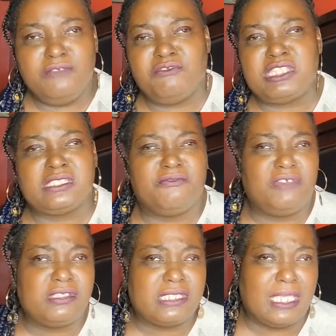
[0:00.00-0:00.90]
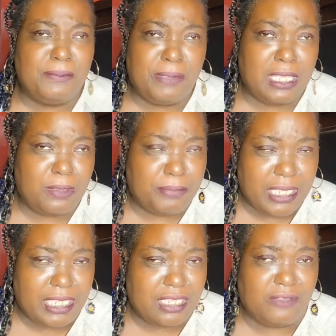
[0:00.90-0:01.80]
he fits a 10
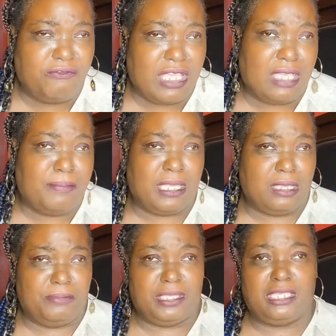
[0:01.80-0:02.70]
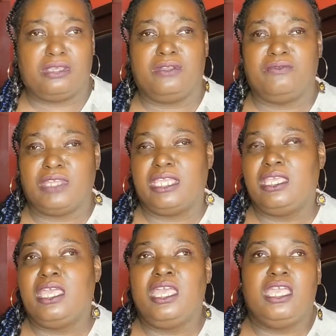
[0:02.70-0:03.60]
pound bag and a 5 pound bag. All
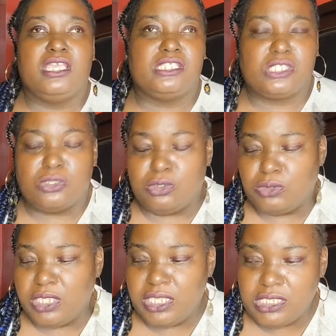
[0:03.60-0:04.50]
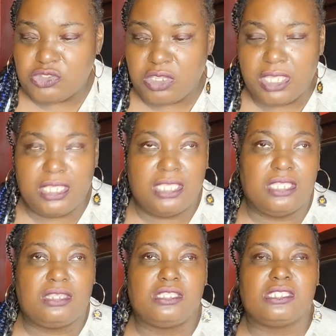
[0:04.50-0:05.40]
right. And so he's trying to
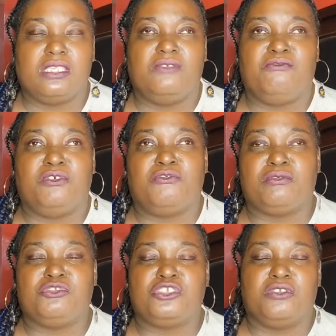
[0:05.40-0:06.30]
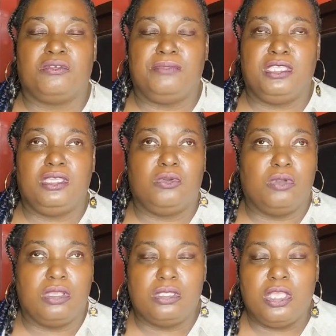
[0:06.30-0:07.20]
get this info from Jeremy
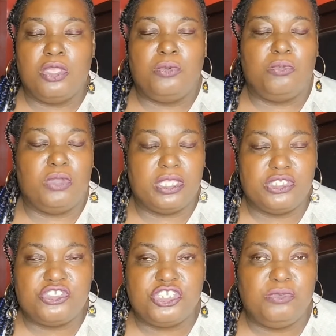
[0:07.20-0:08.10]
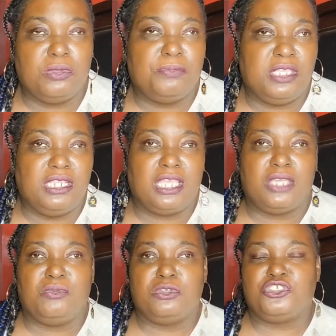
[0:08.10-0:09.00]
on what she would be
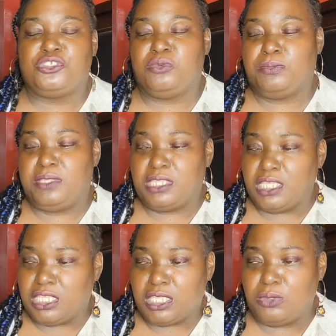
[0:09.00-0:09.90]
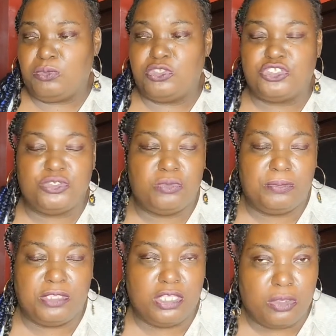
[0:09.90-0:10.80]
like, what she would be thinking, what she
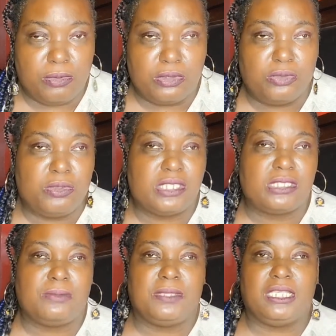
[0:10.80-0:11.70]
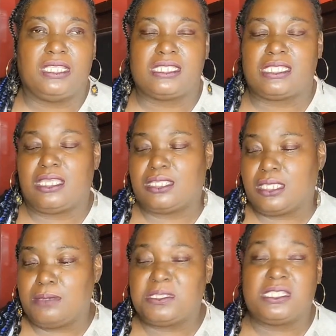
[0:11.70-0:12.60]
would be going through as somebody that's
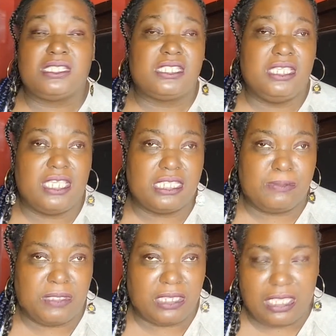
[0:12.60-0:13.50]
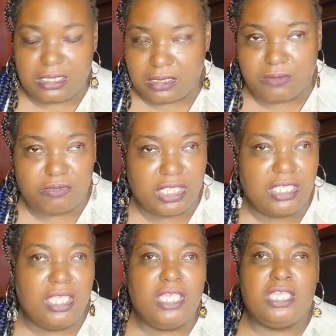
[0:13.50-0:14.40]
locked up since he has been locked up,
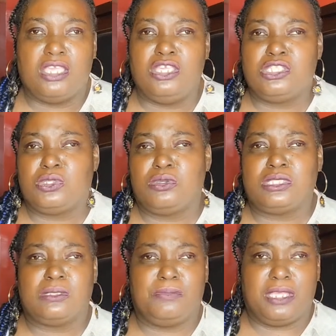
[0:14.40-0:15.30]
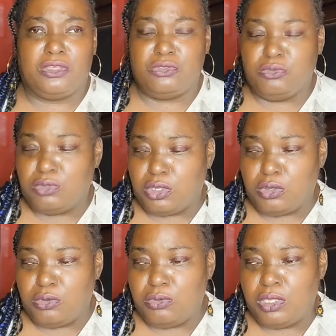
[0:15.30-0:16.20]
right? And he talks about, you
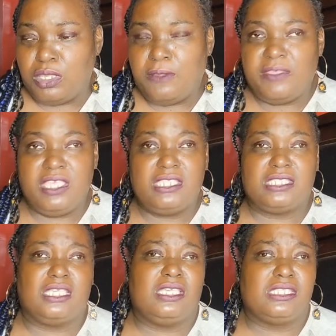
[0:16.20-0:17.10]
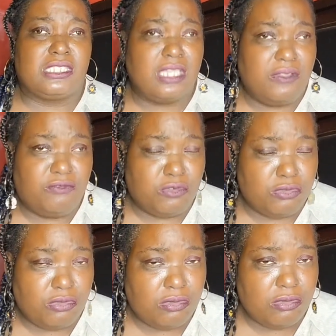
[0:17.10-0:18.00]
know, he's dating
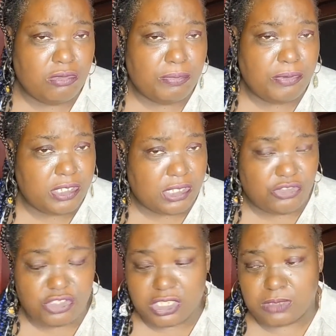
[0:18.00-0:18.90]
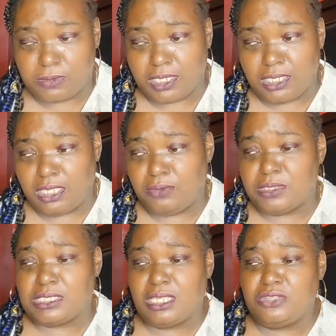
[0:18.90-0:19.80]
several prison chicks right
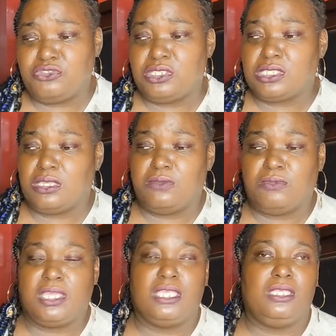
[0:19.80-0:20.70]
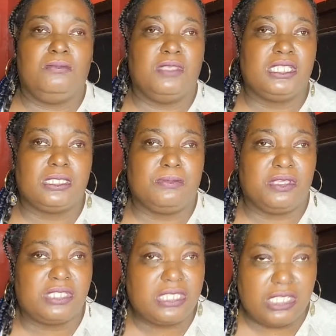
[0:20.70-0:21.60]
now. It's not just her, right? And he makes
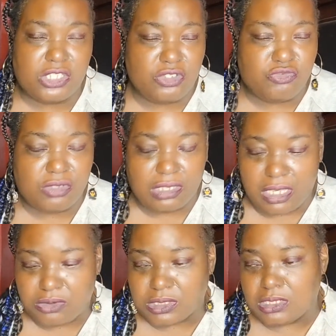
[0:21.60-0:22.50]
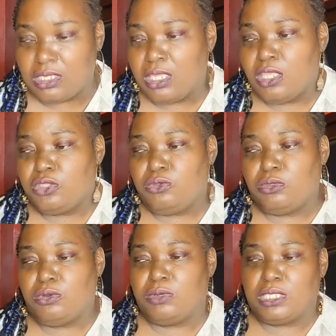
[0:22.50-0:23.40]
about 600000
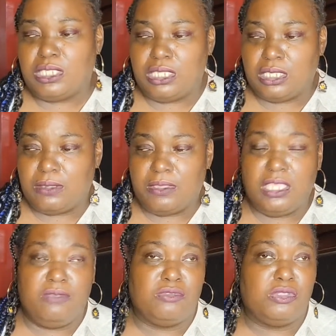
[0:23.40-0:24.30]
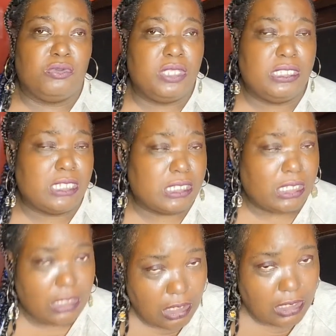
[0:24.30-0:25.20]
you know, a year, even though he
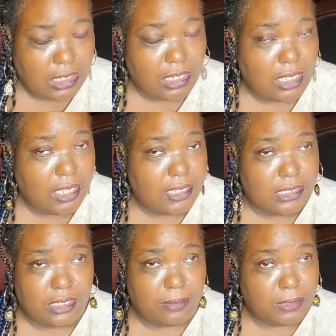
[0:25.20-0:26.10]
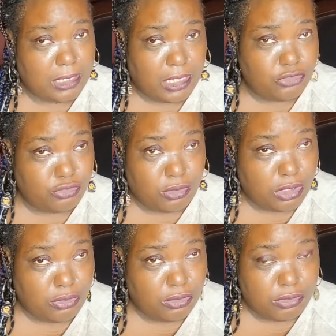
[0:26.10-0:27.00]
doesn't look like it. I said, I'm glad you
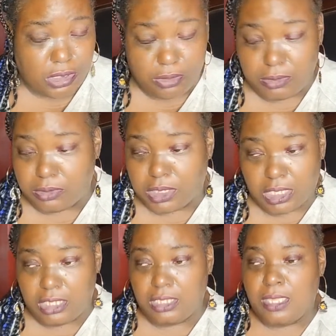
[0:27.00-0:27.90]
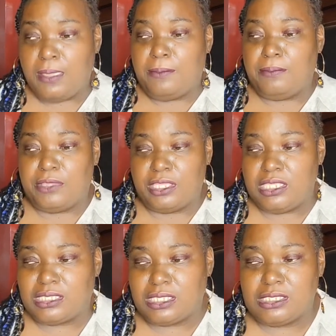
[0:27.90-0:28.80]
know you don't, okay?
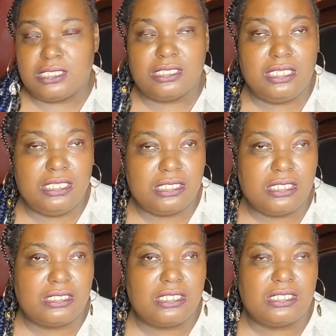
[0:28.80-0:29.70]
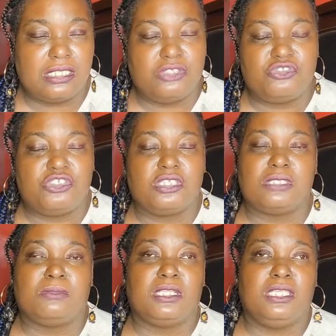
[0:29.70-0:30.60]
But he says it's easier to send
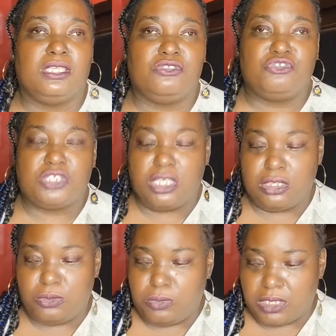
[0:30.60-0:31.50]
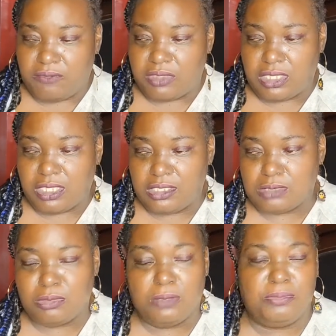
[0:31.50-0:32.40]
chicks money in jail or whatever the
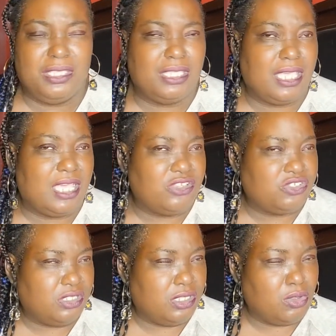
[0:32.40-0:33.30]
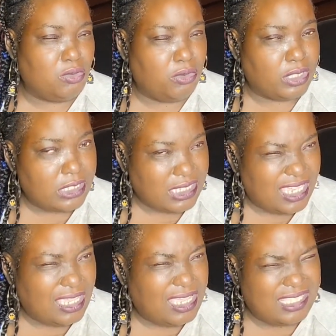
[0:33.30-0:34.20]
case may be than actually go on a
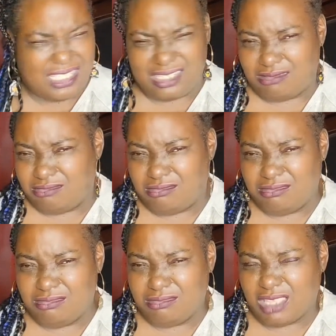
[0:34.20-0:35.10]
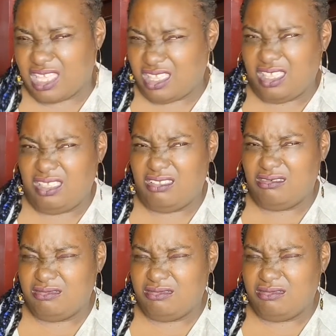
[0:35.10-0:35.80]
date. I said, huh?